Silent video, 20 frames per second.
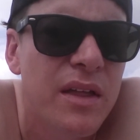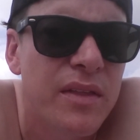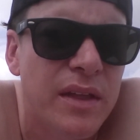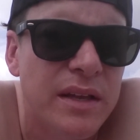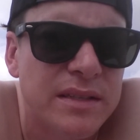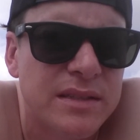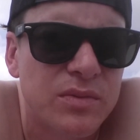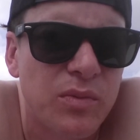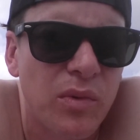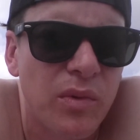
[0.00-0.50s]

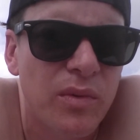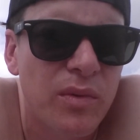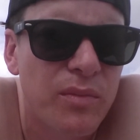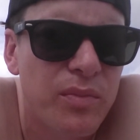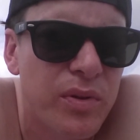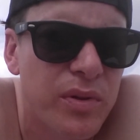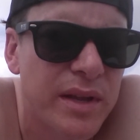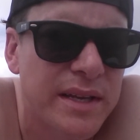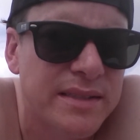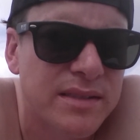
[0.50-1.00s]
this
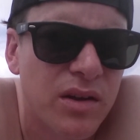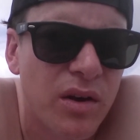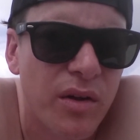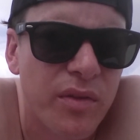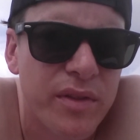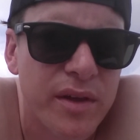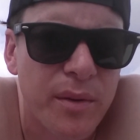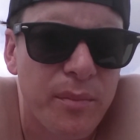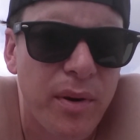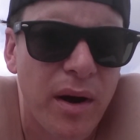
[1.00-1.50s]
place
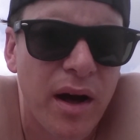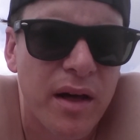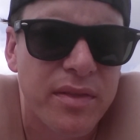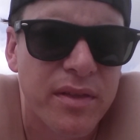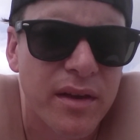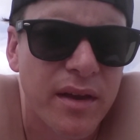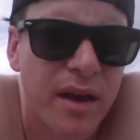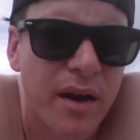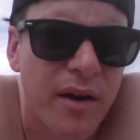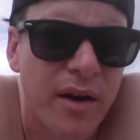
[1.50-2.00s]
called the
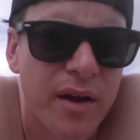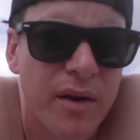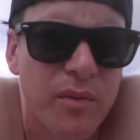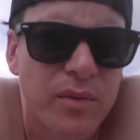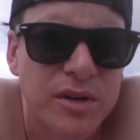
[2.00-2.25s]
Apothecary,